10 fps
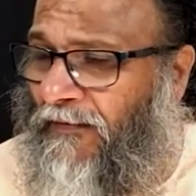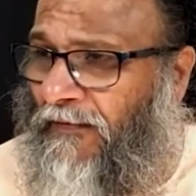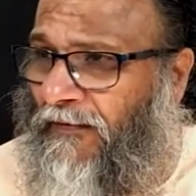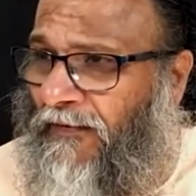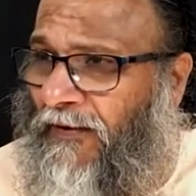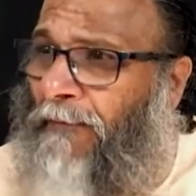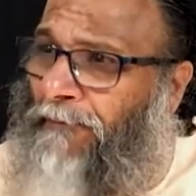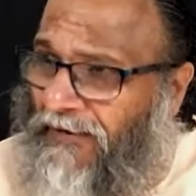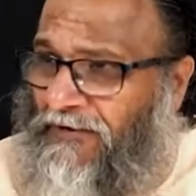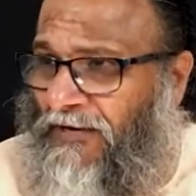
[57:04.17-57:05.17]
the
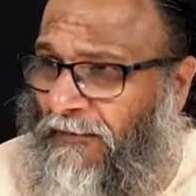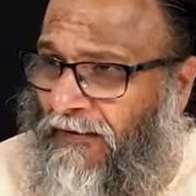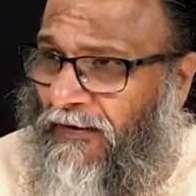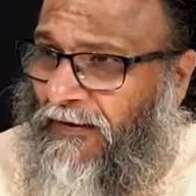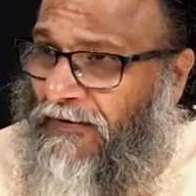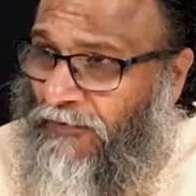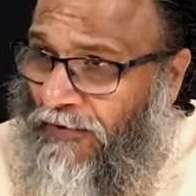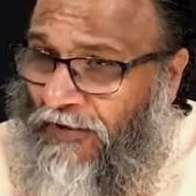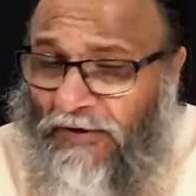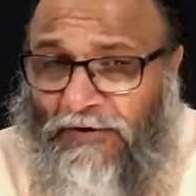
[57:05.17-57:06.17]
imperishable
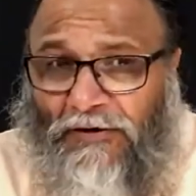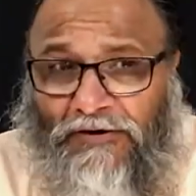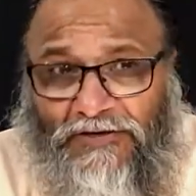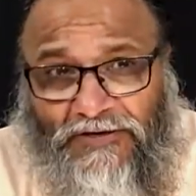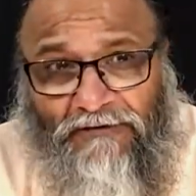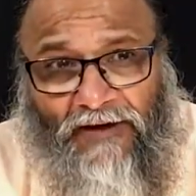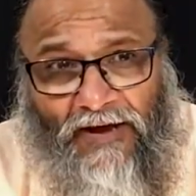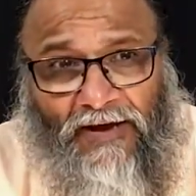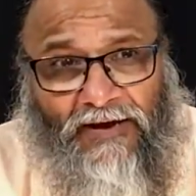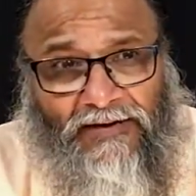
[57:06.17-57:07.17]
so here
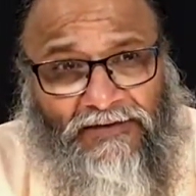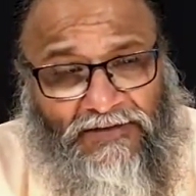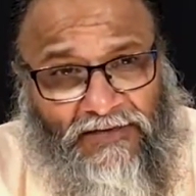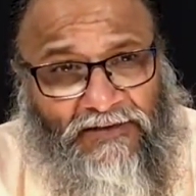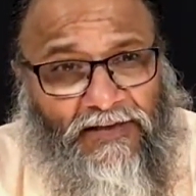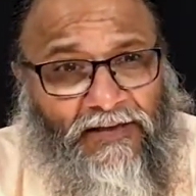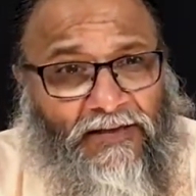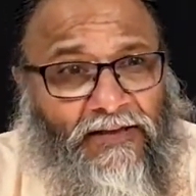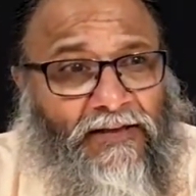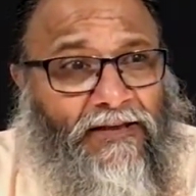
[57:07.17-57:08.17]
Shiva and
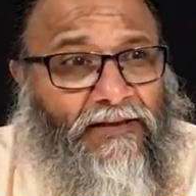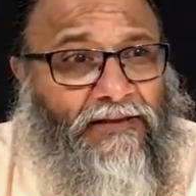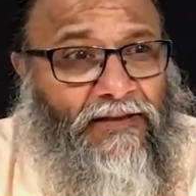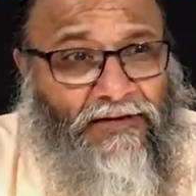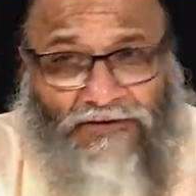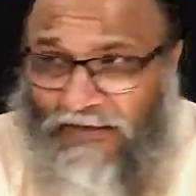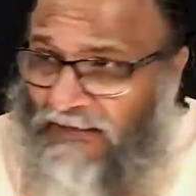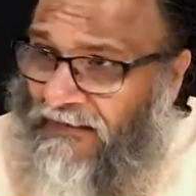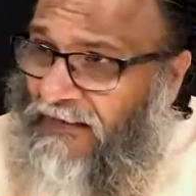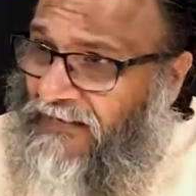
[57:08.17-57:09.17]
Shakti that
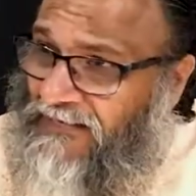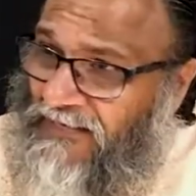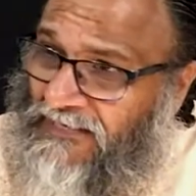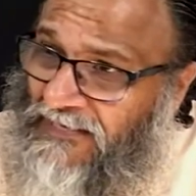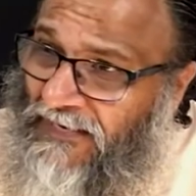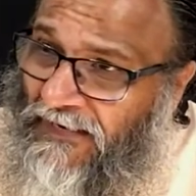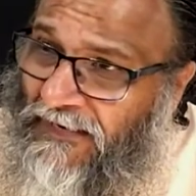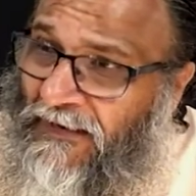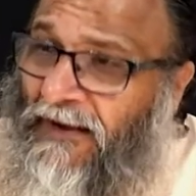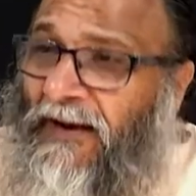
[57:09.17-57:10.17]
Shakti is the
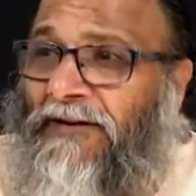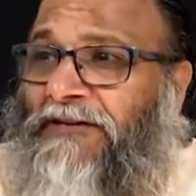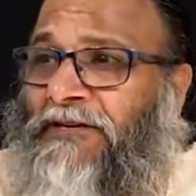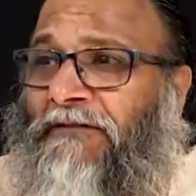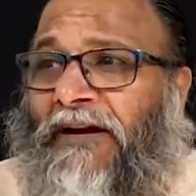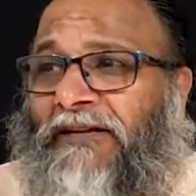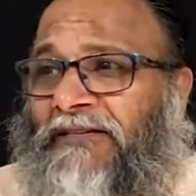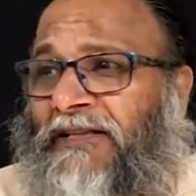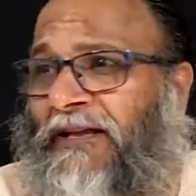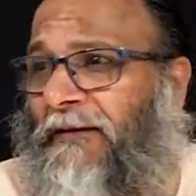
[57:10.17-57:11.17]
seed and Shiva
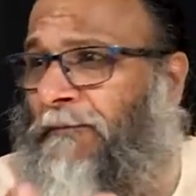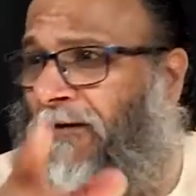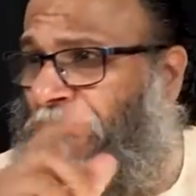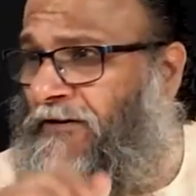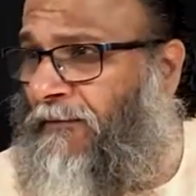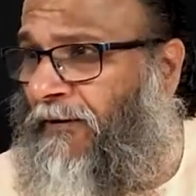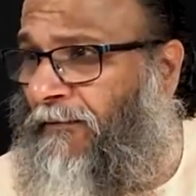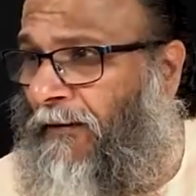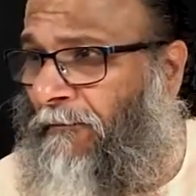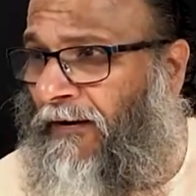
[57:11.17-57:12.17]
is the
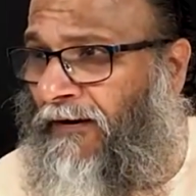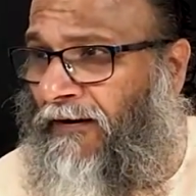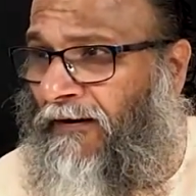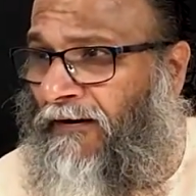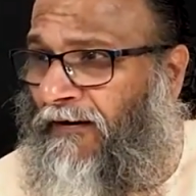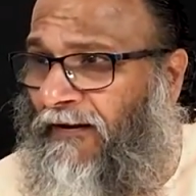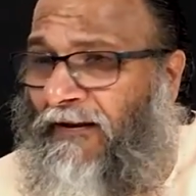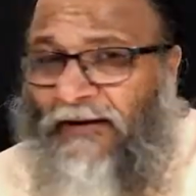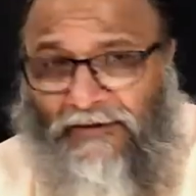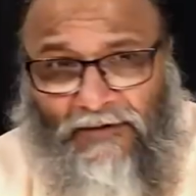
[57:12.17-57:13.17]
imperishable Brahman.
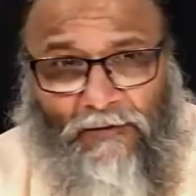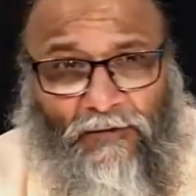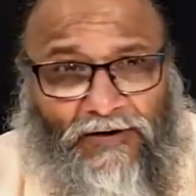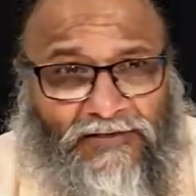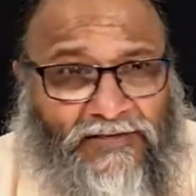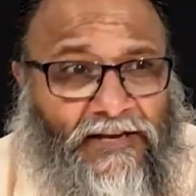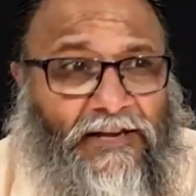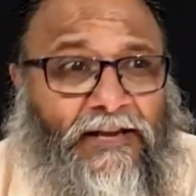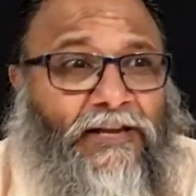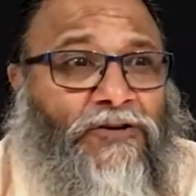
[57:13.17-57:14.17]
In other words,
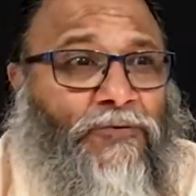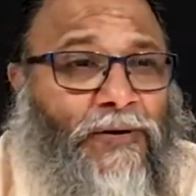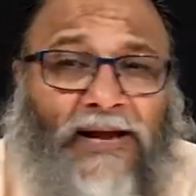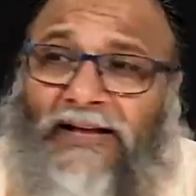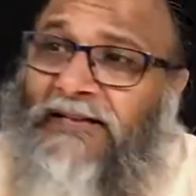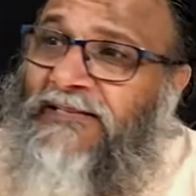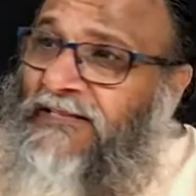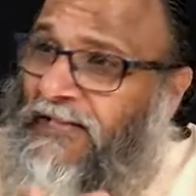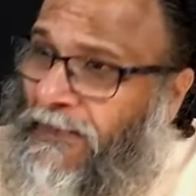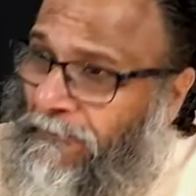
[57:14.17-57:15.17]
Ishvara
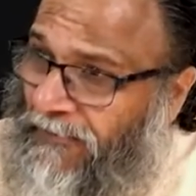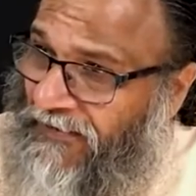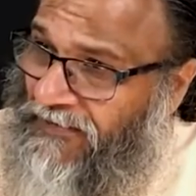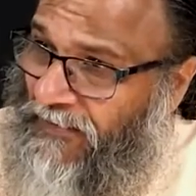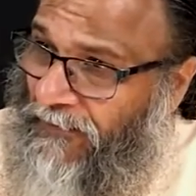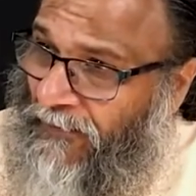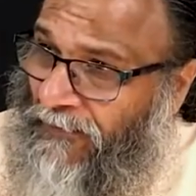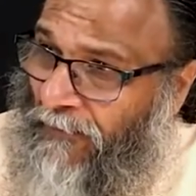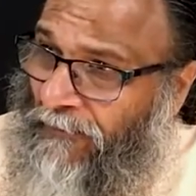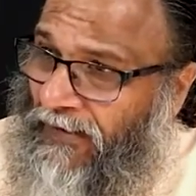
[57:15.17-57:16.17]
is the
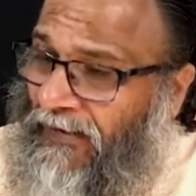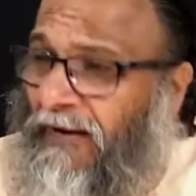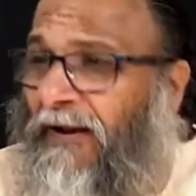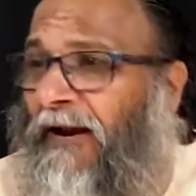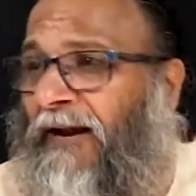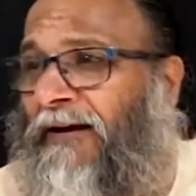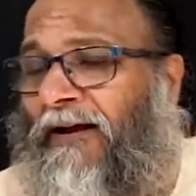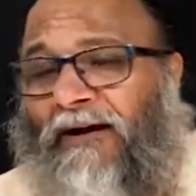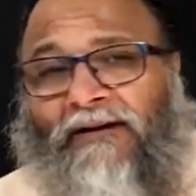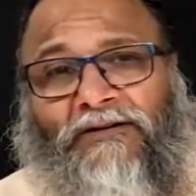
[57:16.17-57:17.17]
imperishable Brahman
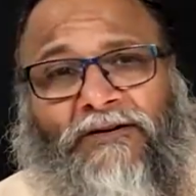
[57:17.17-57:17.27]
and